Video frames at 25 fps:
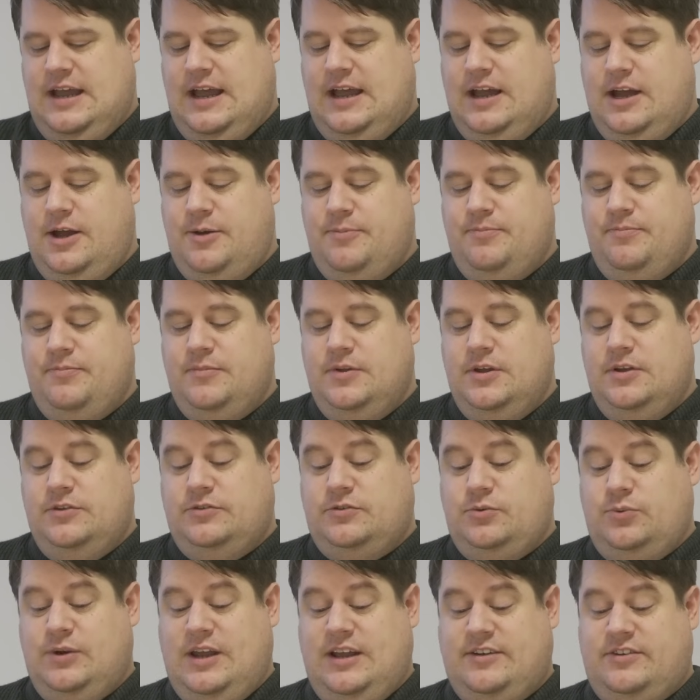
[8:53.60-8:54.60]
Um,
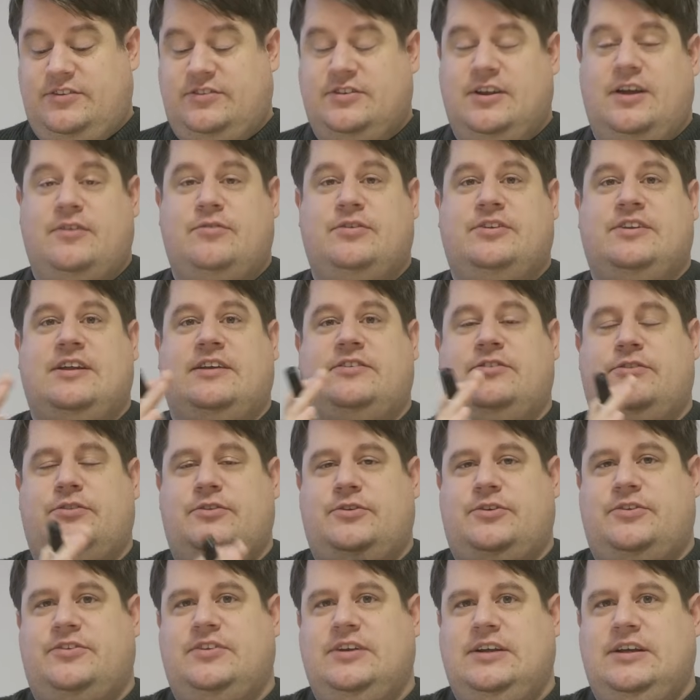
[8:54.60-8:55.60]
so we had the ciphertext
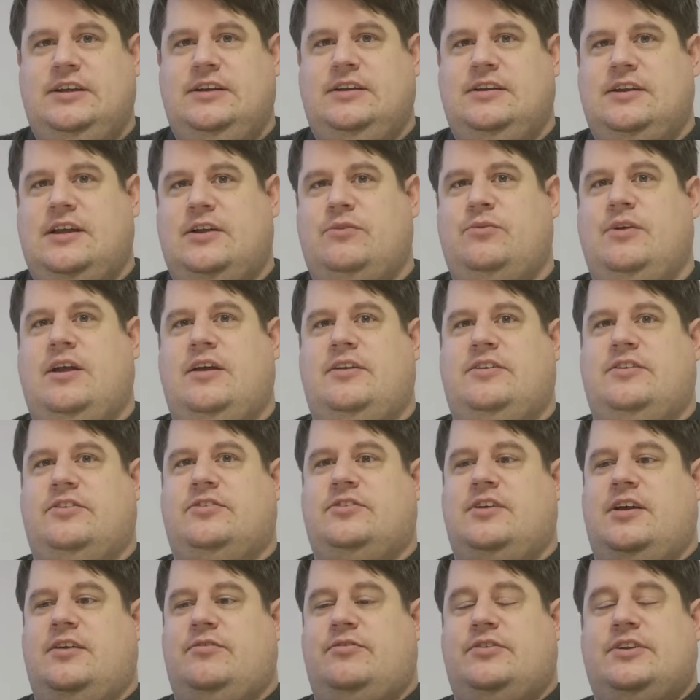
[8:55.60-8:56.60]
13 and we had the
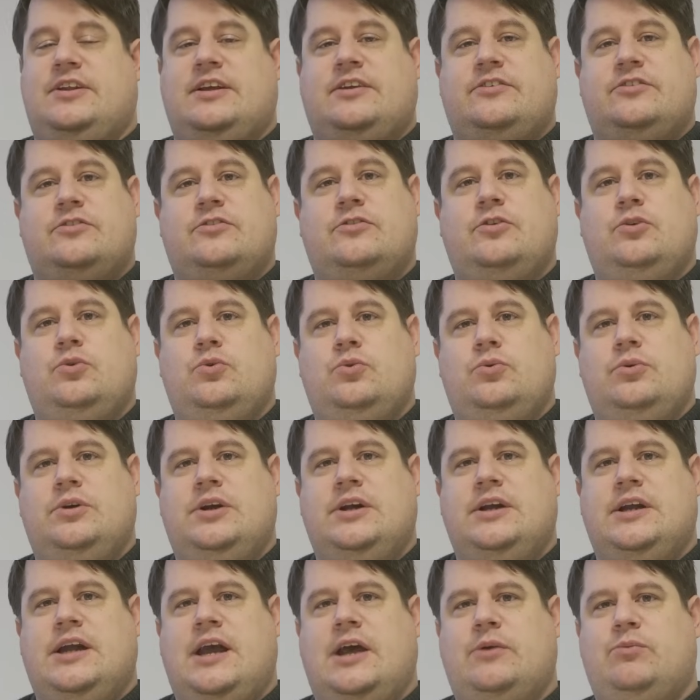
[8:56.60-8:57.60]
ciphertext 2,
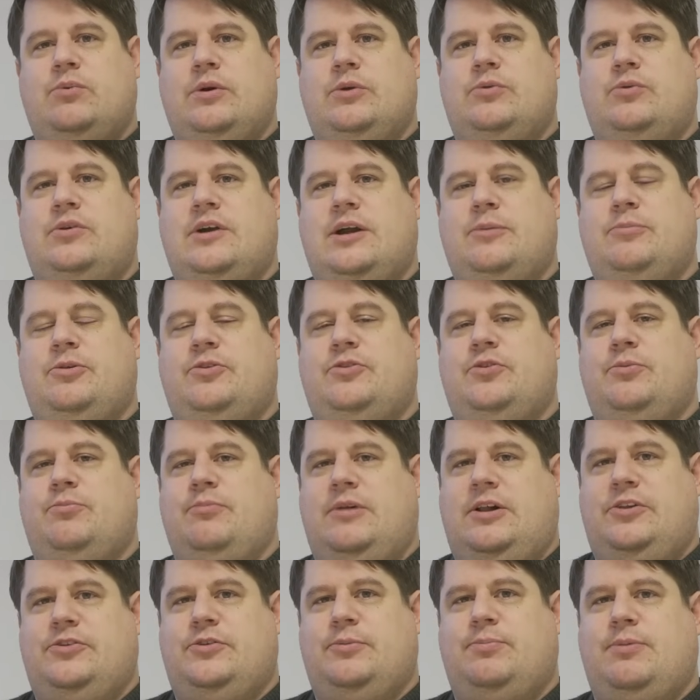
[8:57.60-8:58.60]
and we were able to
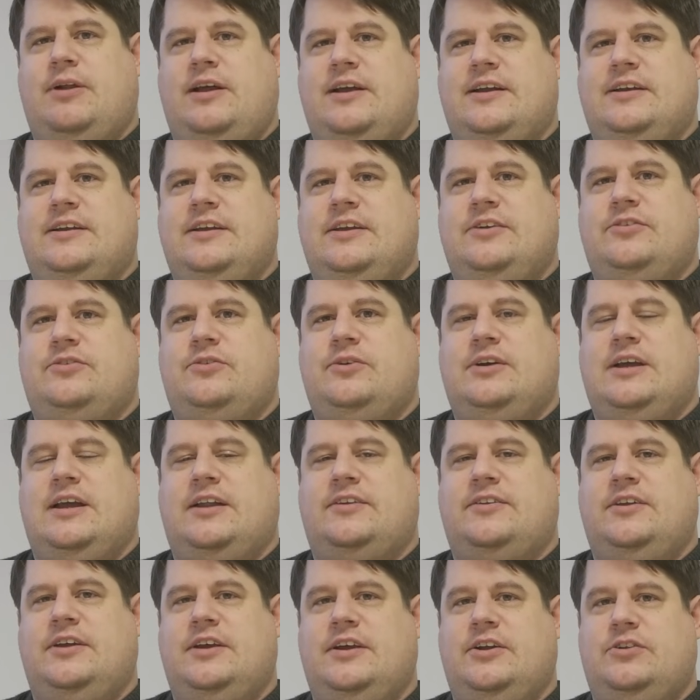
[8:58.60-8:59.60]
multiply these to
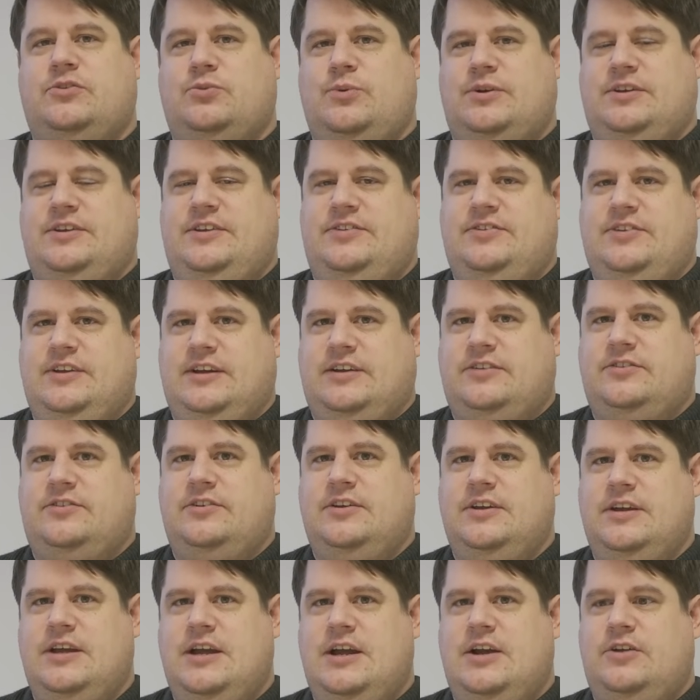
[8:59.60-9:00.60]
get 26.